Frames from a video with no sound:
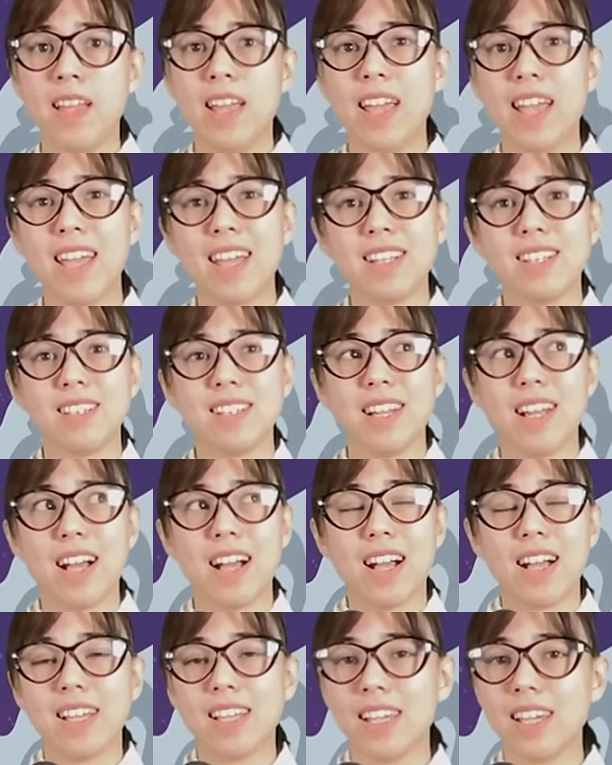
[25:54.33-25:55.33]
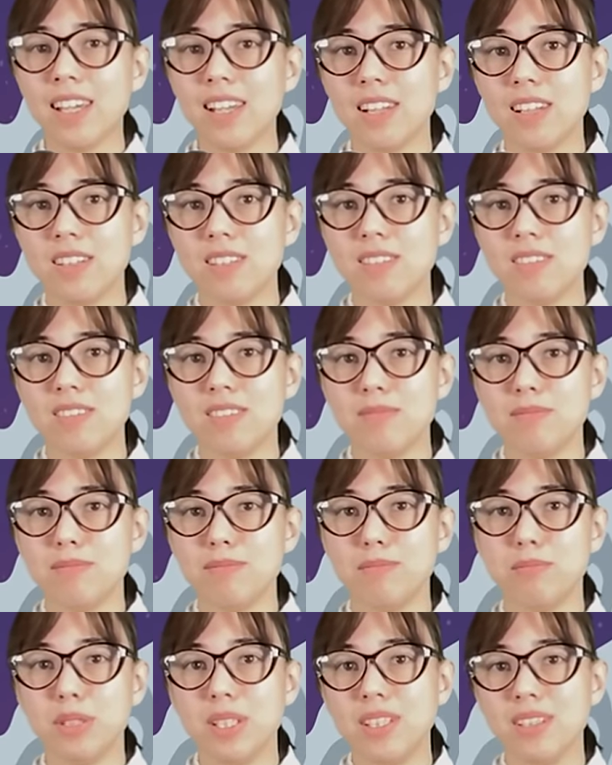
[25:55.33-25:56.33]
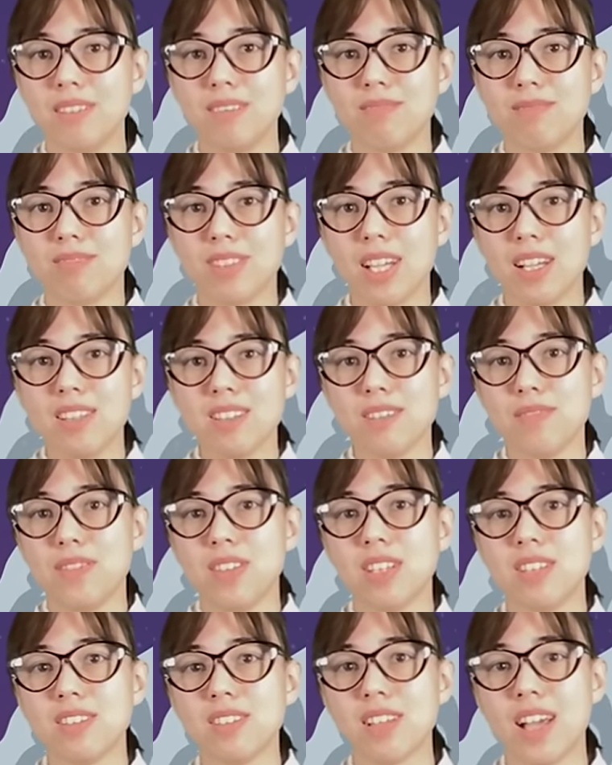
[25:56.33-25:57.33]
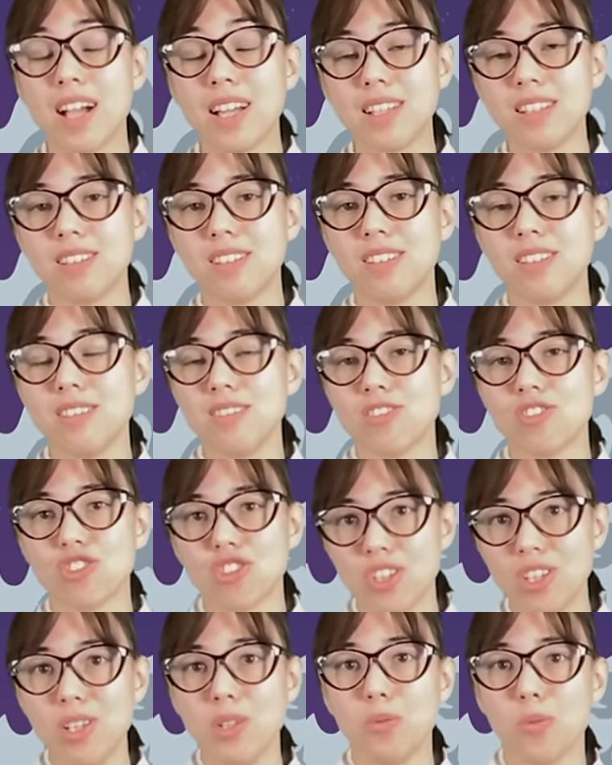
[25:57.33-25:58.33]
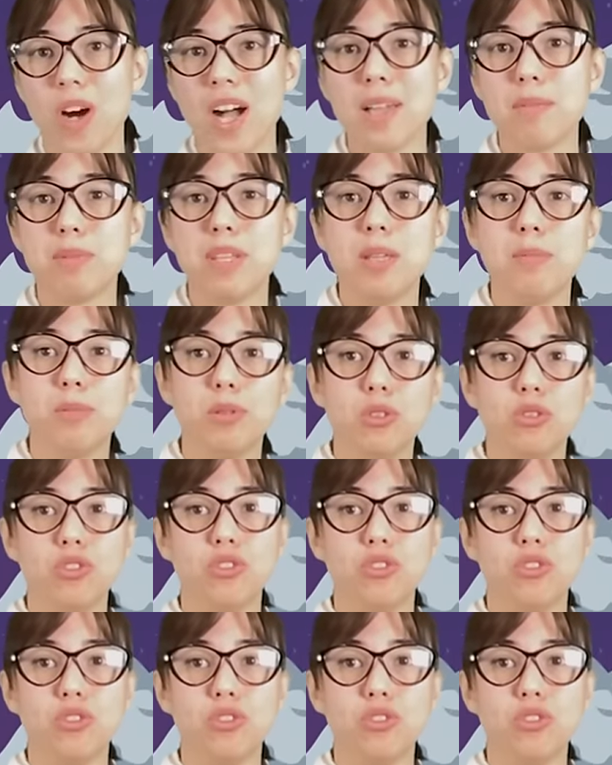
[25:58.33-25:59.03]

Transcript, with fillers: And I get it. Because of this, I can see why people